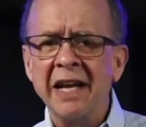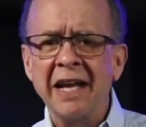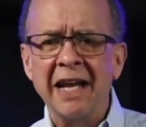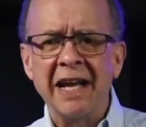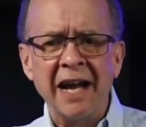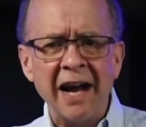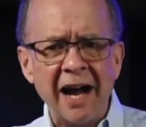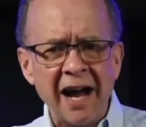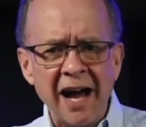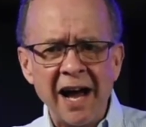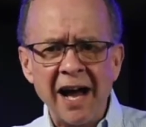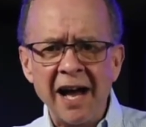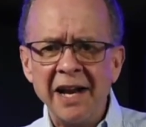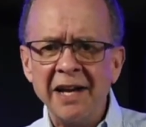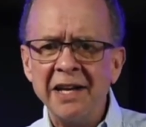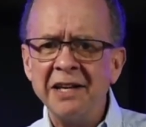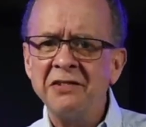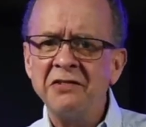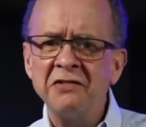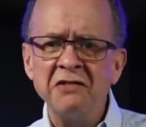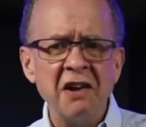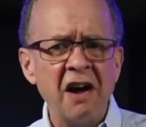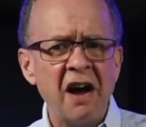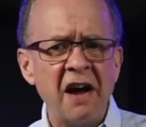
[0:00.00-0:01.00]
God
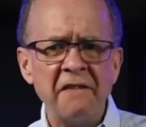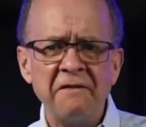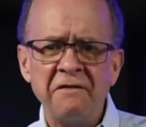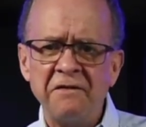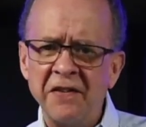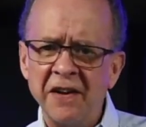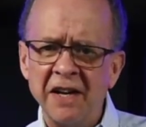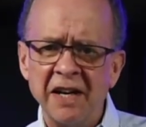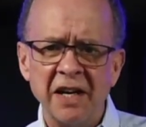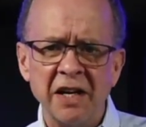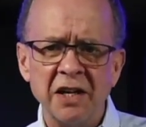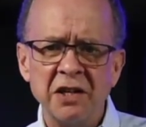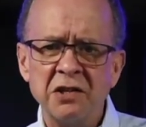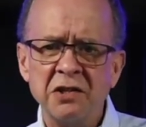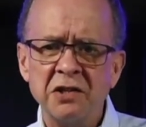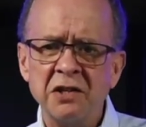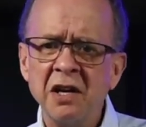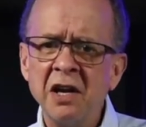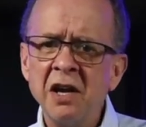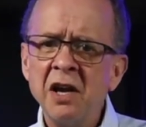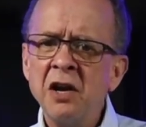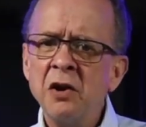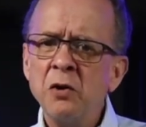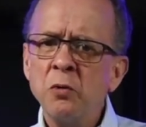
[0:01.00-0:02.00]
is not finished
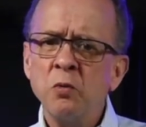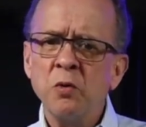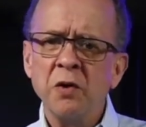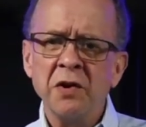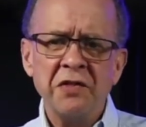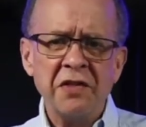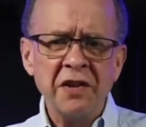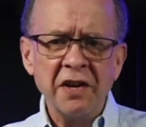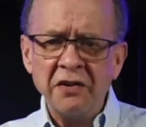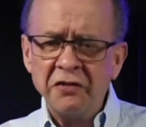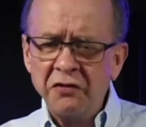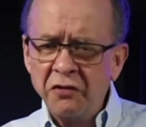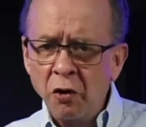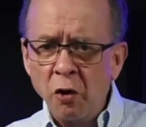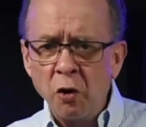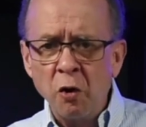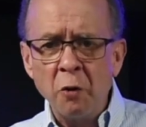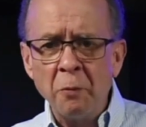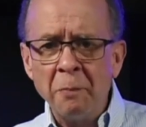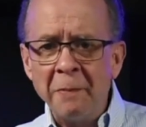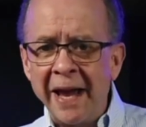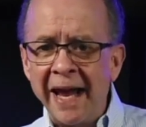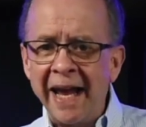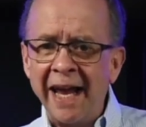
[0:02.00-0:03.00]
with this
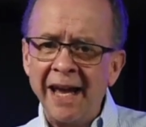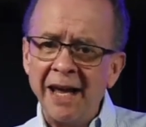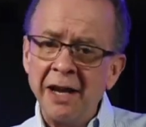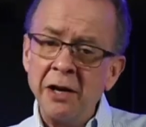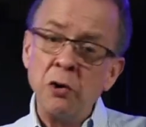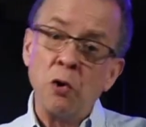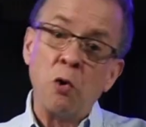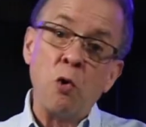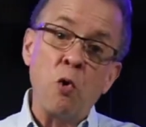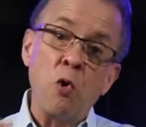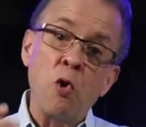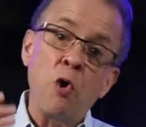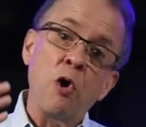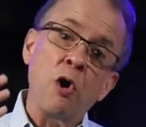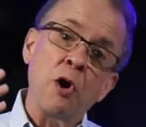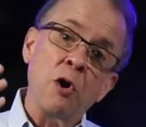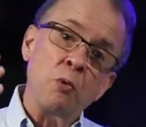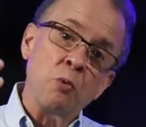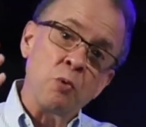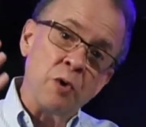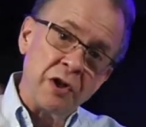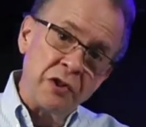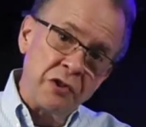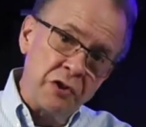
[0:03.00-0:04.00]
old man
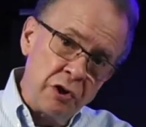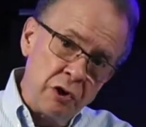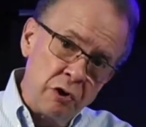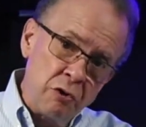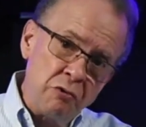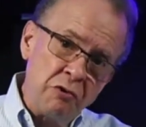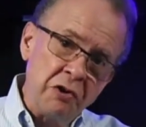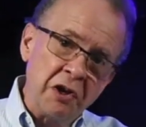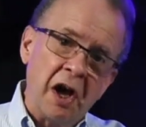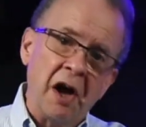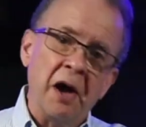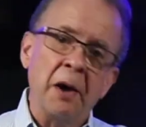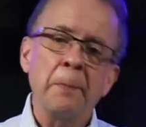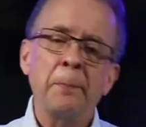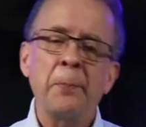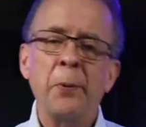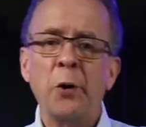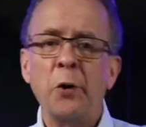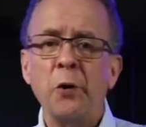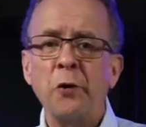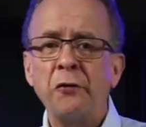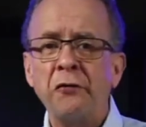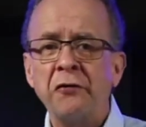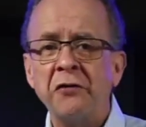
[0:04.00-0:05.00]
or with you, young
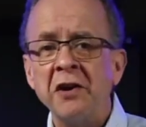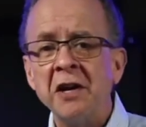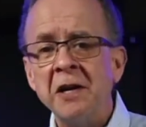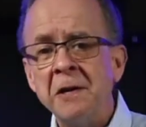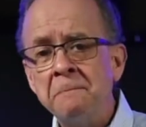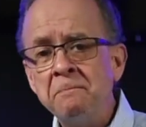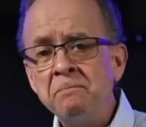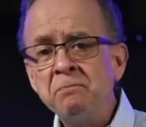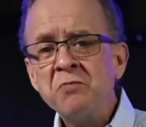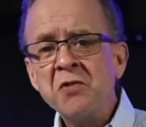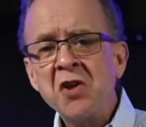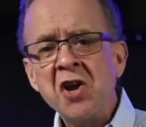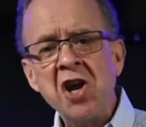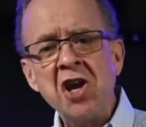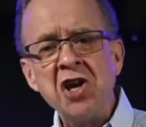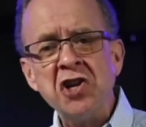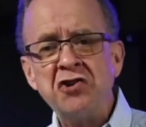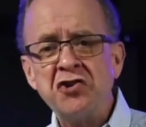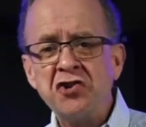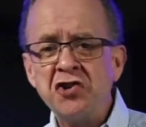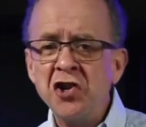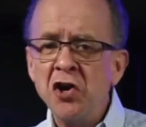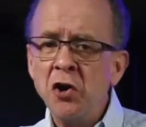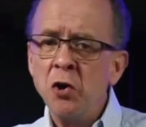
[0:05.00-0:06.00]
person.
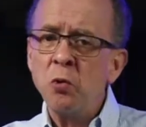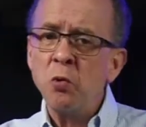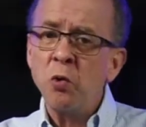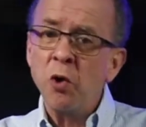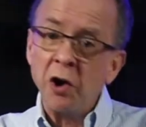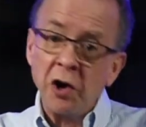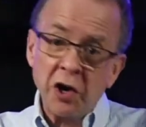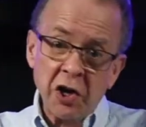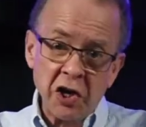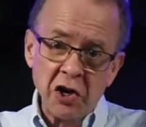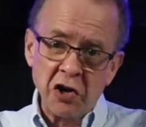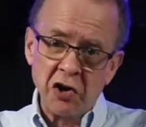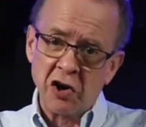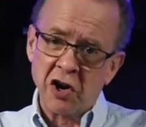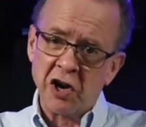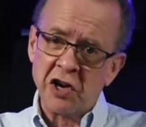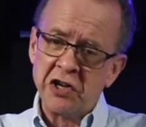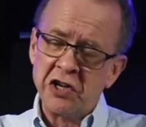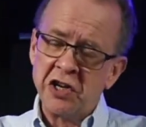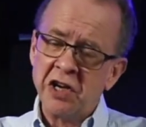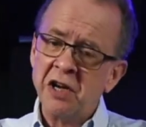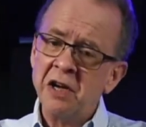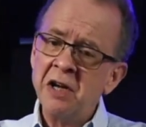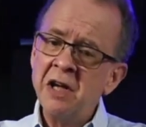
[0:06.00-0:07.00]
He's still working
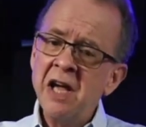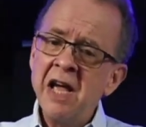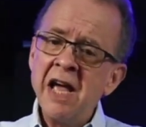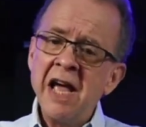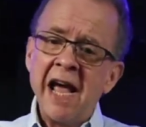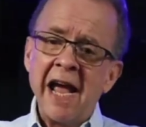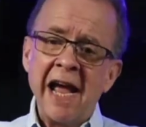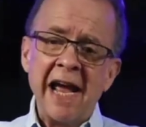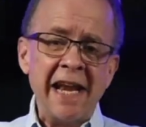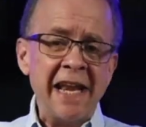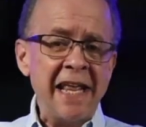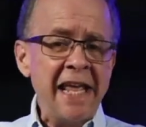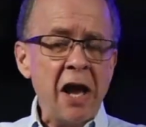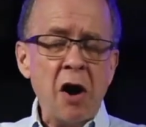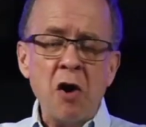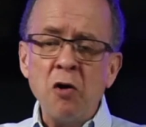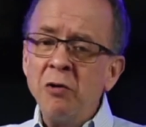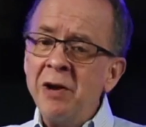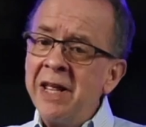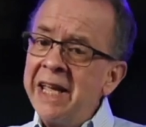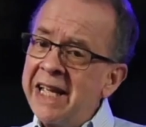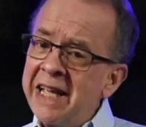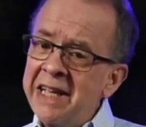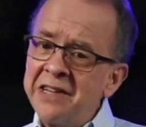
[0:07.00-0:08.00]
on you. And he
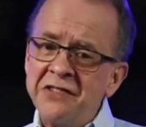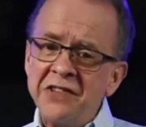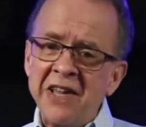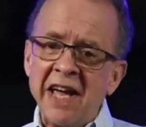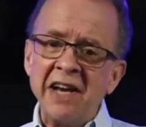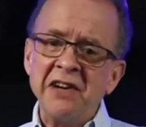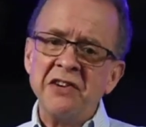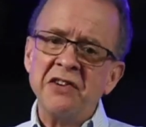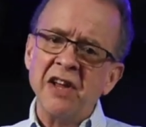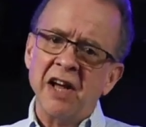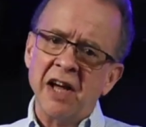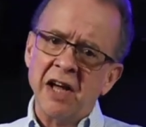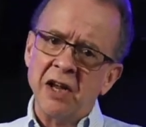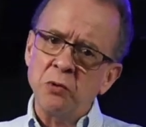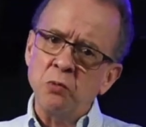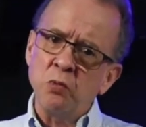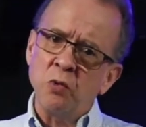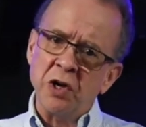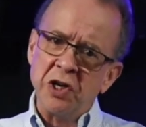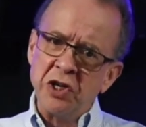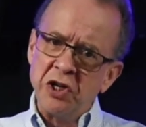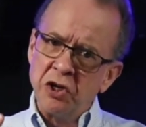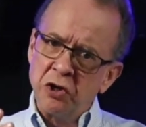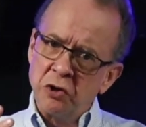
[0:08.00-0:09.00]
only gets that done
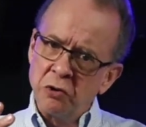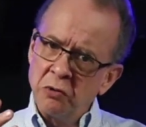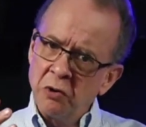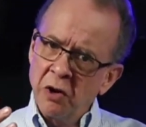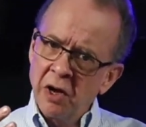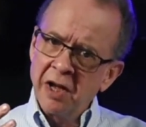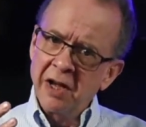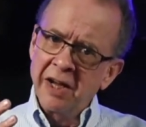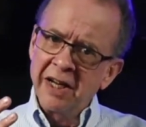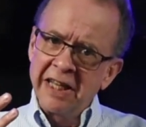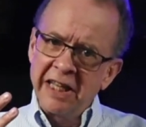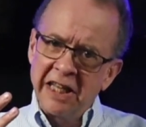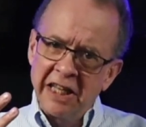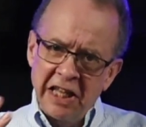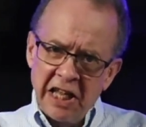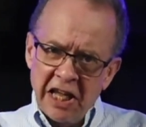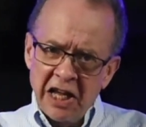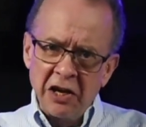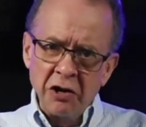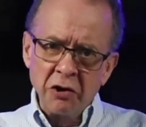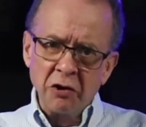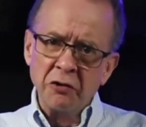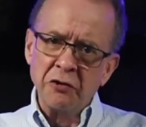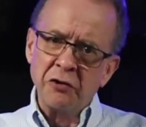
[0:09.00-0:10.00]
when you
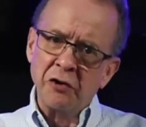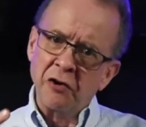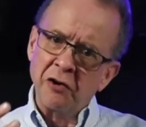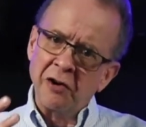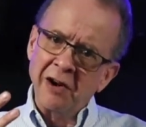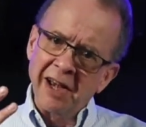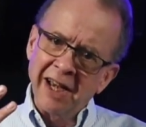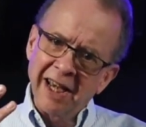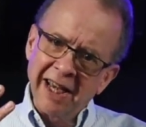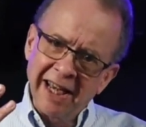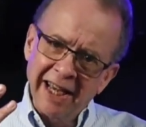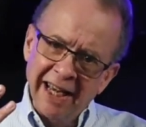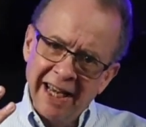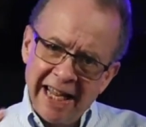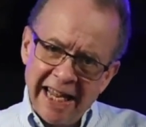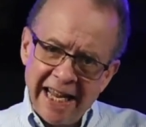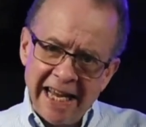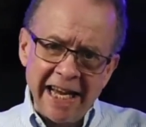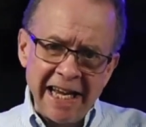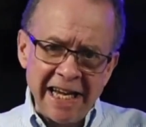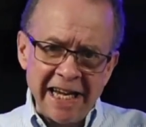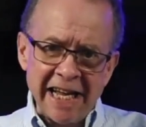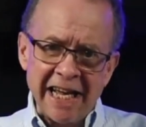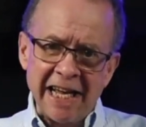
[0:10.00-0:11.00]
yield or
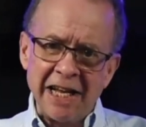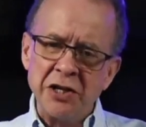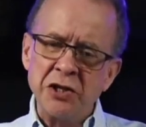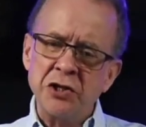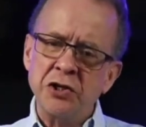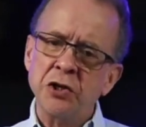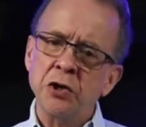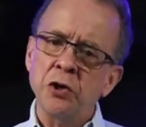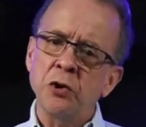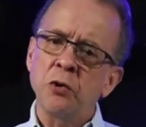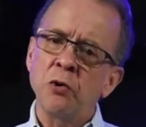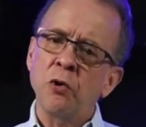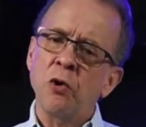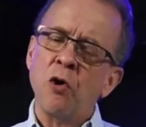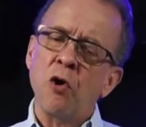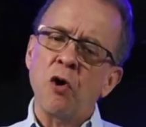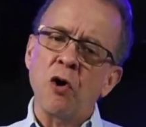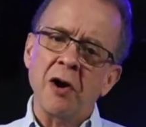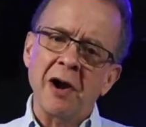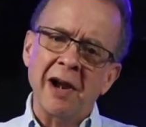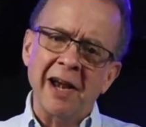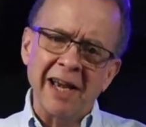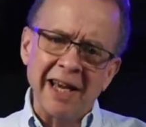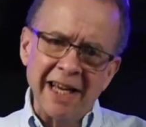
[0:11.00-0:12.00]
lean into
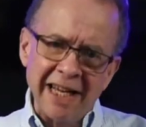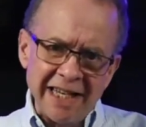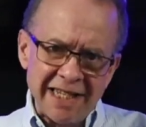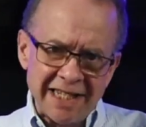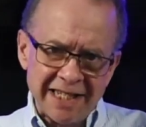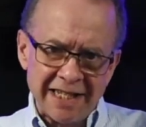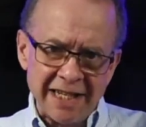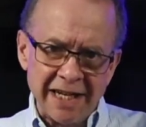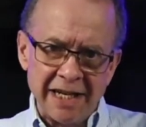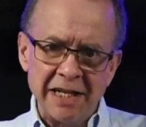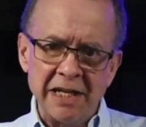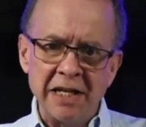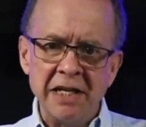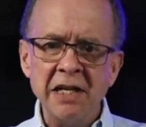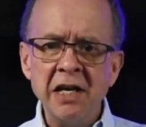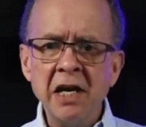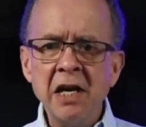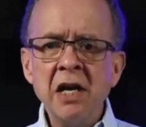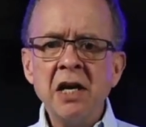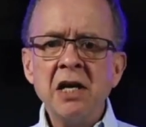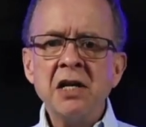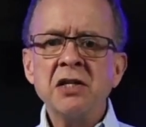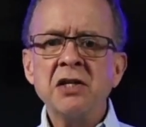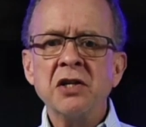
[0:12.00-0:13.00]
or listen
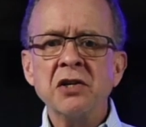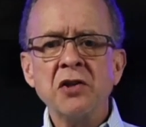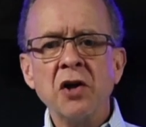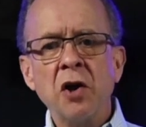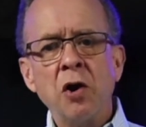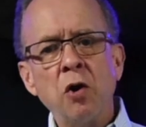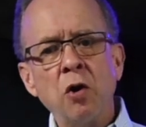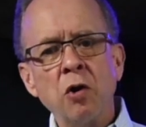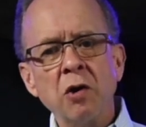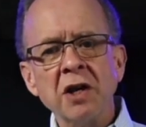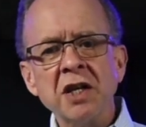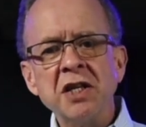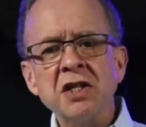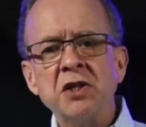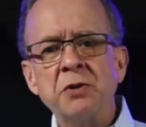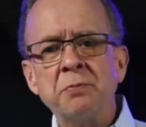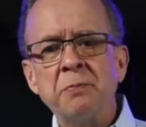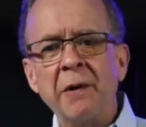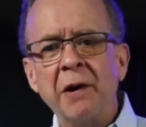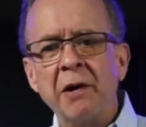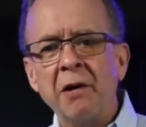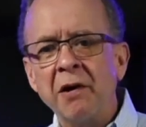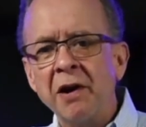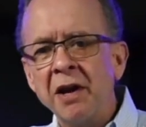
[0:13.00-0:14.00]
to the Holy
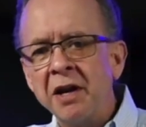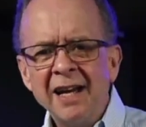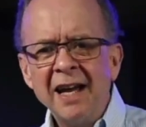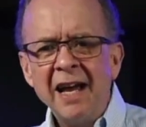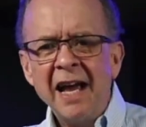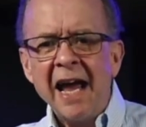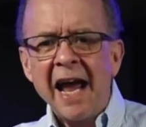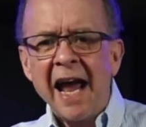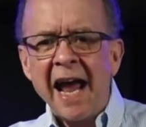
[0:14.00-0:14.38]
Spirit.